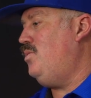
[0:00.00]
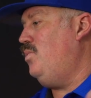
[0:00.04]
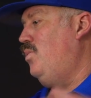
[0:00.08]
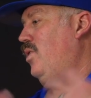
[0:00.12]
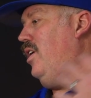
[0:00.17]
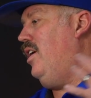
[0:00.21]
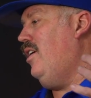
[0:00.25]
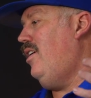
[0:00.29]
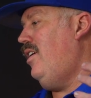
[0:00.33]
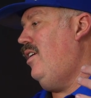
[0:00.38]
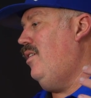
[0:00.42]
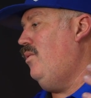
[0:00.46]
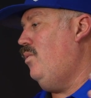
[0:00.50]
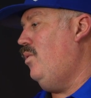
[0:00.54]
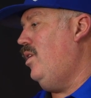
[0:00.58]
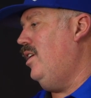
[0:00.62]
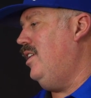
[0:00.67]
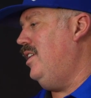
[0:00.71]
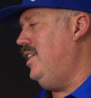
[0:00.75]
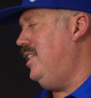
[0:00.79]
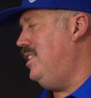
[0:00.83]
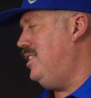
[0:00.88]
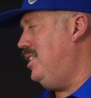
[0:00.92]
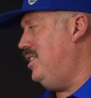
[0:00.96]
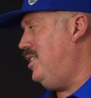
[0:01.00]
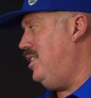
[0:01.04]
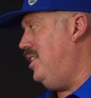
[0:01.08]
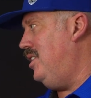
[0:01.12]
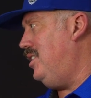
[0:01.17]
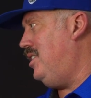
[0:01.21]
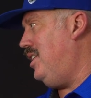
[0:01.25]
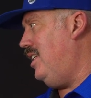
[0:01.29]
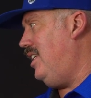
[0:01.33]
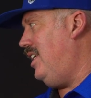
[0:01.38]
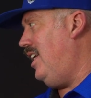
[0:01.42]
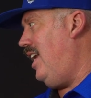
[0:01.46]
where what leads us
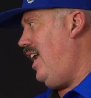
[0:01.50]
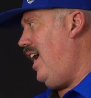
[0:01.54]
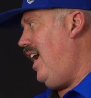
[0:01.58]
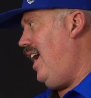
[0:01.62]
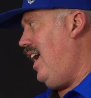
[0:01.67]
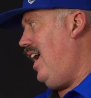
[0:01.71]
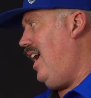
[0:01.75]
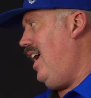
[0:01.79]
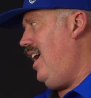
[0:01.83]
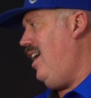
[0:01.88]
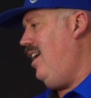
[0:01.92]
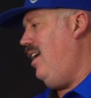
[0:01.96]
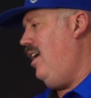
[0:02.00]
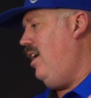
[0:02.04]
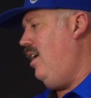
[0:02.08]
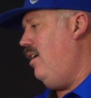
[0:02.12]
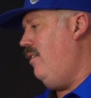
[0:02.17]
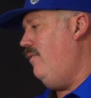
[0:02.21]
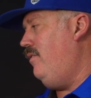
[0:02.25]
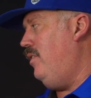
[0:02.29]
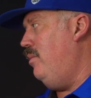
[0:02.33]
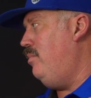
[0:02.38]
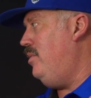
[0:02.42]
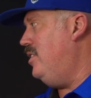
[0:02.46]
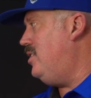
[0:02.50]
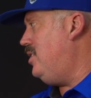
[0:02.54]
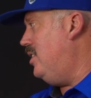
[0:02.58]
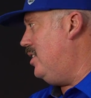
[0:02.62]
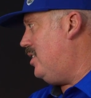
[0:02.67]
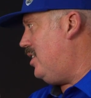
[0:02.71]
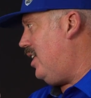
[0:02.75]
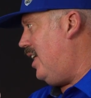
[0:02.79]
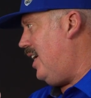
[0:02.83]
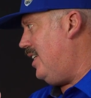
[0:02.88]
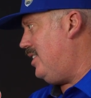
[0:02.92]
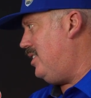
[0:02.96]
into today of the
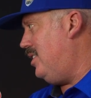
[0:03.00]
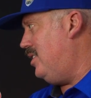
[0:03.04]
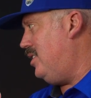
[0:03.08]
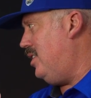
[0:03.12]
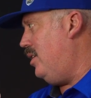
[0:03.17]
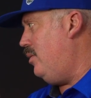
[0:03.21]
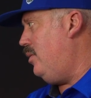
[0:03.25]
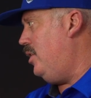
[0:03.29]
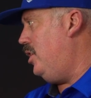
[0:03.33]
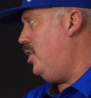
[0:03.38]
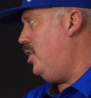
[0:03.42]
business classes that we